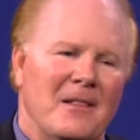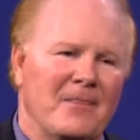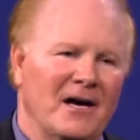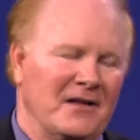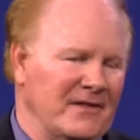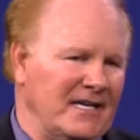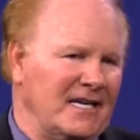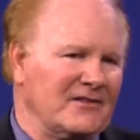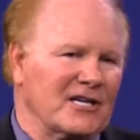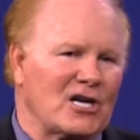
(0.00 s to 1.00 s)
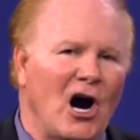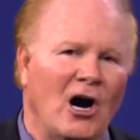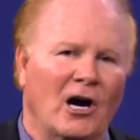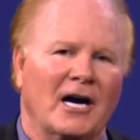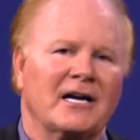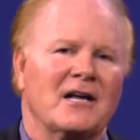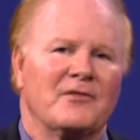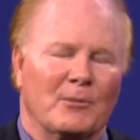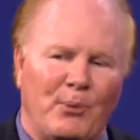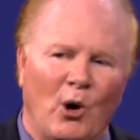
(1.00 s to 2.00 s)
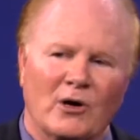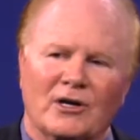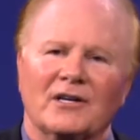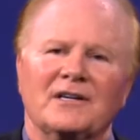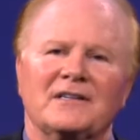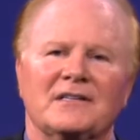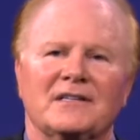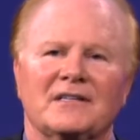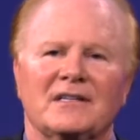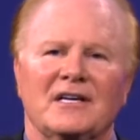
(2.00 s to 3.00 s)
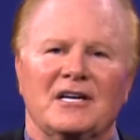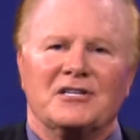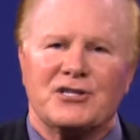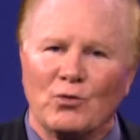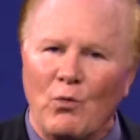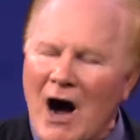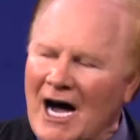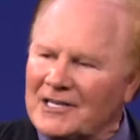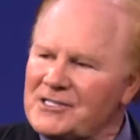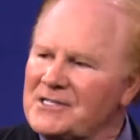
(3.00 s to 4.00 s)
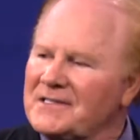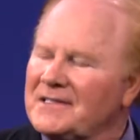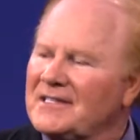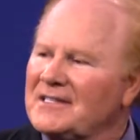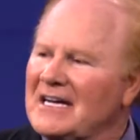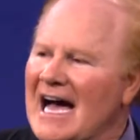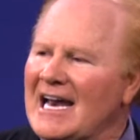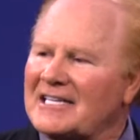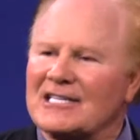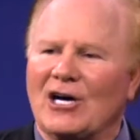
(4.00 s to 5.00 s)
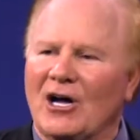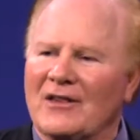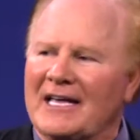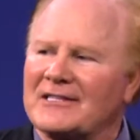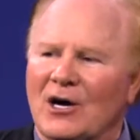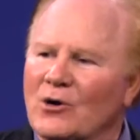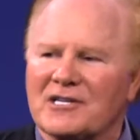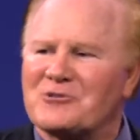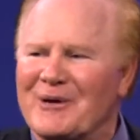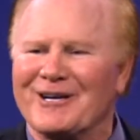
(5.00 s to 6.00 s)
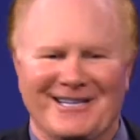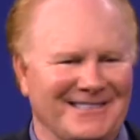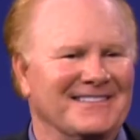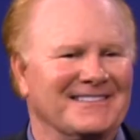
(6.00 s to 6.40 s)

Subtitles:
the guard, the porter, to watch. I like to call that the Holy Spirit,